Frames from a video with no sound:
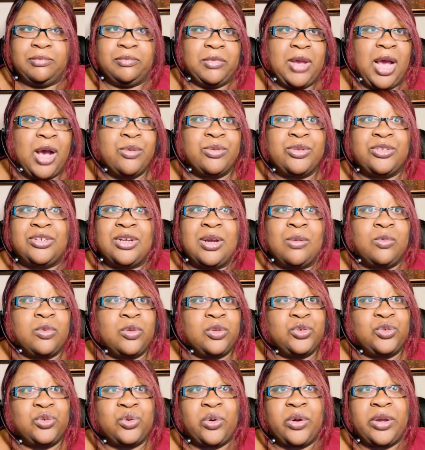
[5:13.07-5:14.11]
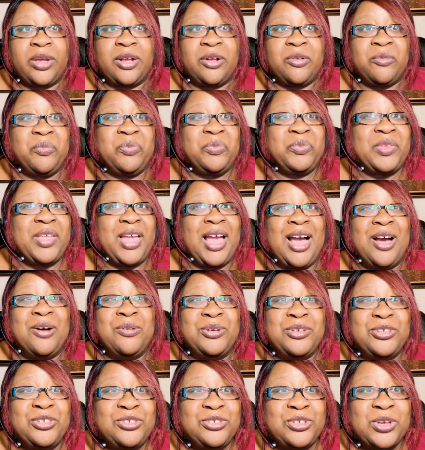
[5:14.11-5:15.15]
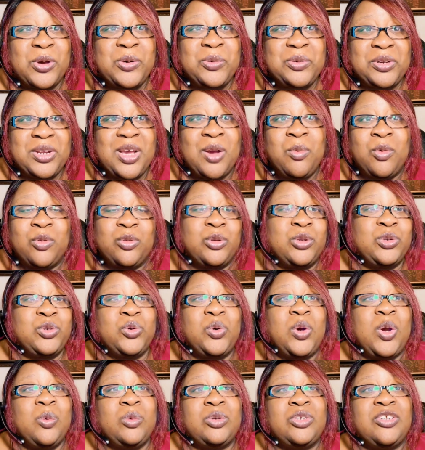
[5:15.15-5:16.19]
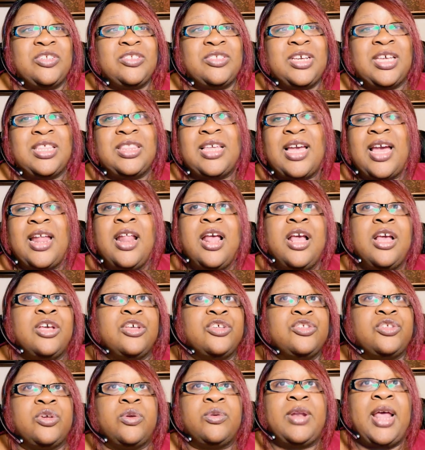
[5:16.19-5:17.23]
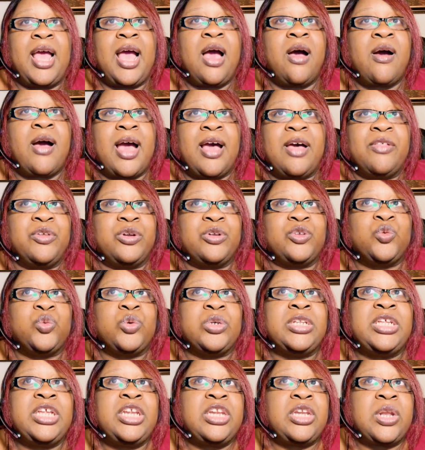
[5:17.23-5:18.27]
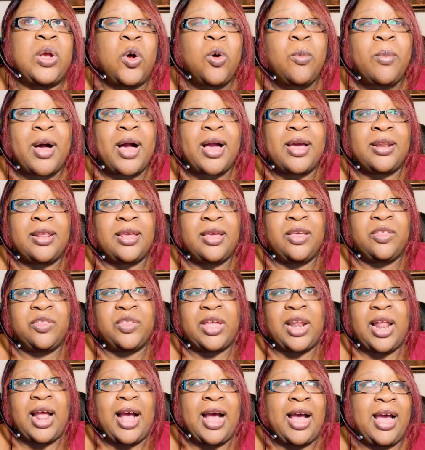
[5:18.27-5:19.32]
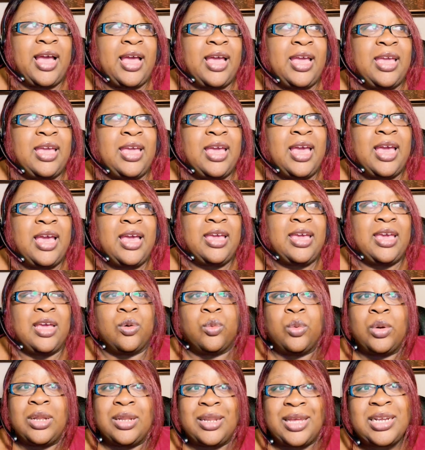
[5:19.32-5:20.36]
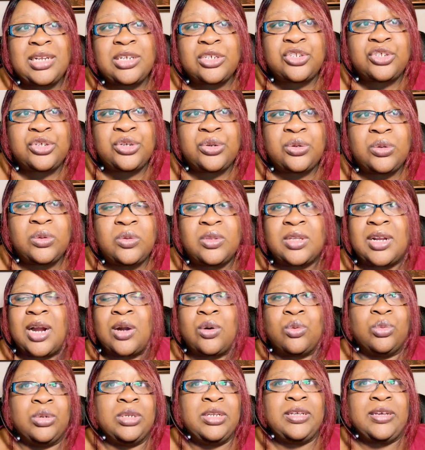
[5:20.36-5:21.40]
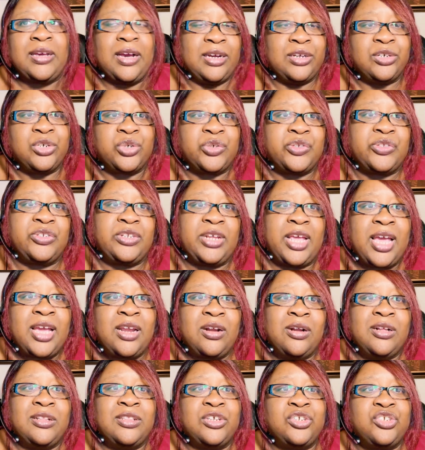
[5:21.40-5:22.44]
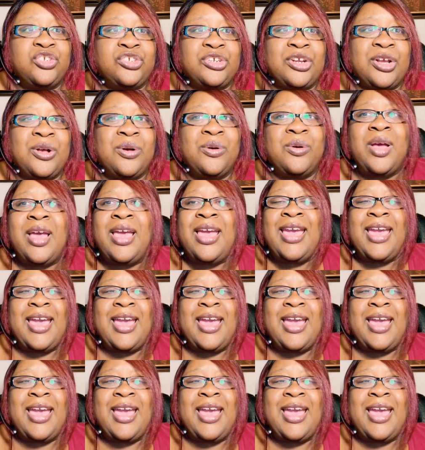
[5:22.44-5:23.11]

I was done with LaToya. I was so done with LaToya when she said that. So now there's really nobody that I can relate to, that I really understand on this show.